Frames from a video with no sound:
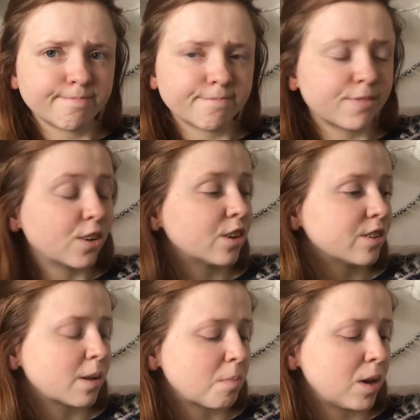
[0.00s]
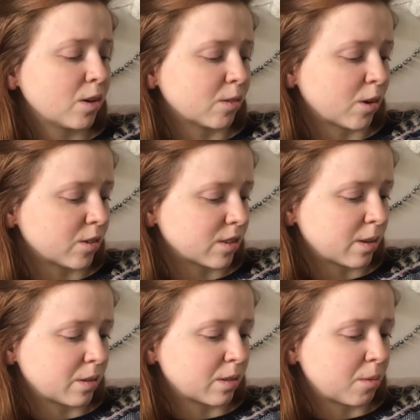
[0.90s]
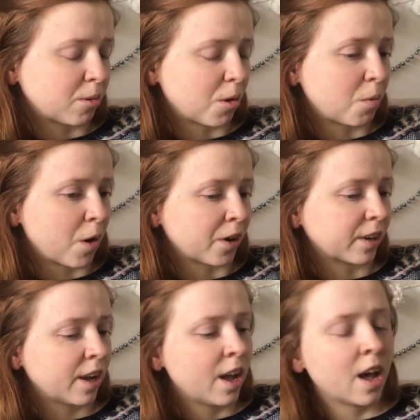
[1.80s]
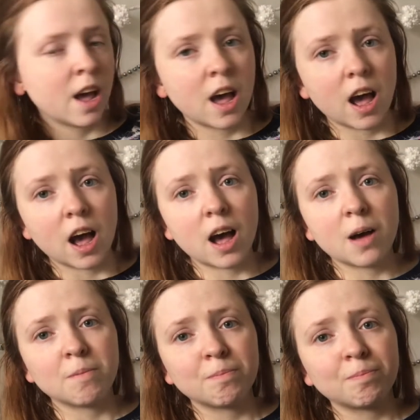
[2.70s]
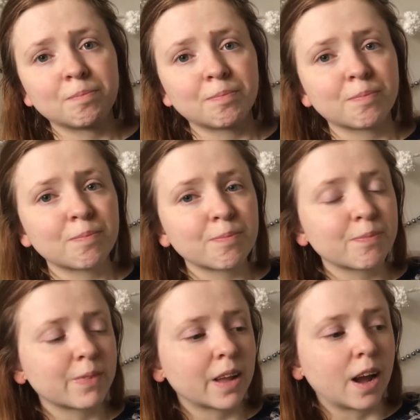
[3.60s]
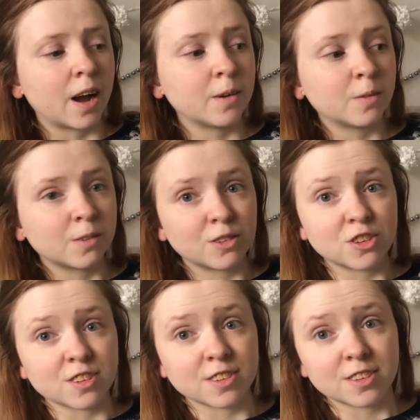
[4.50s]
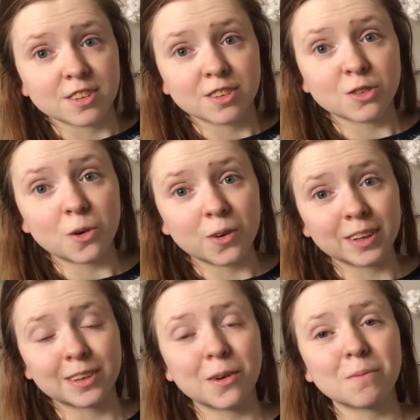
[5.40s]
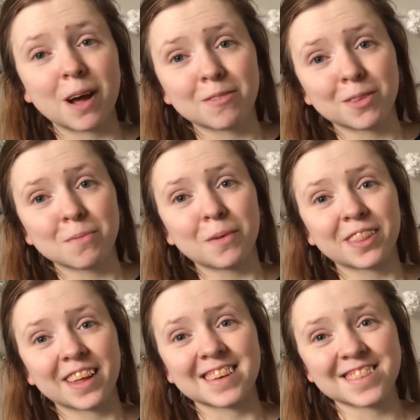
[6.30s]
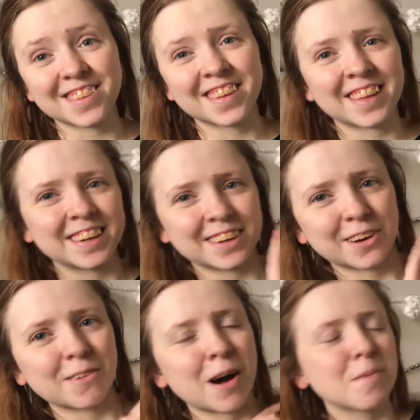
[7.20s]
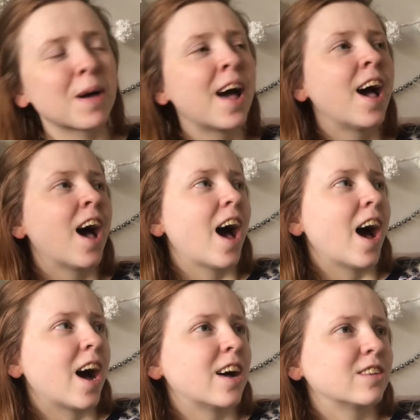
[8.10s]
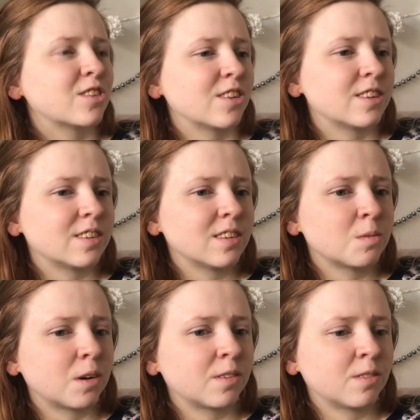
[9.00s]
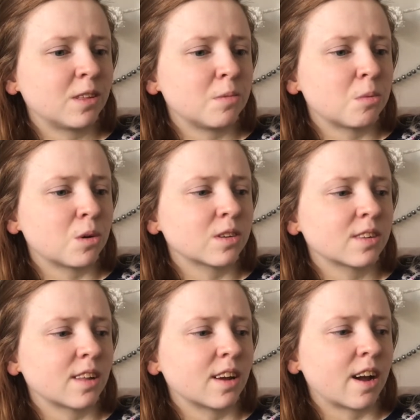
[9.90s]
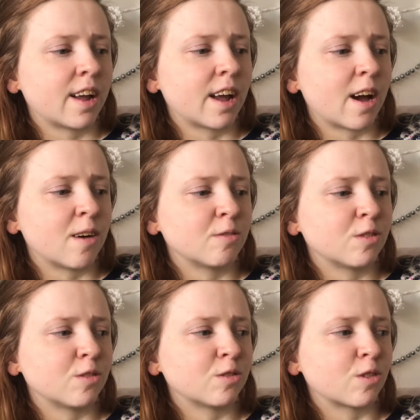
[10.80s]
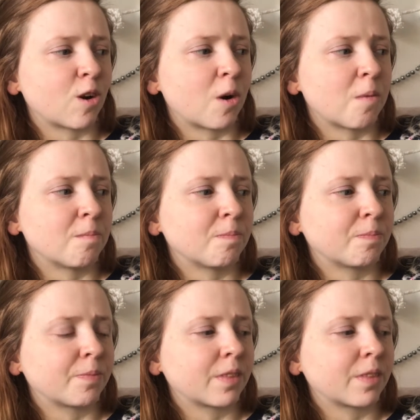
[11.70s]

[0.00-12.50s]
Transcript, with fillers: photos up here of her some of her work. Um, I will just talk and not have the book there so that they can go up. Uh, so this is one of the books that I have from.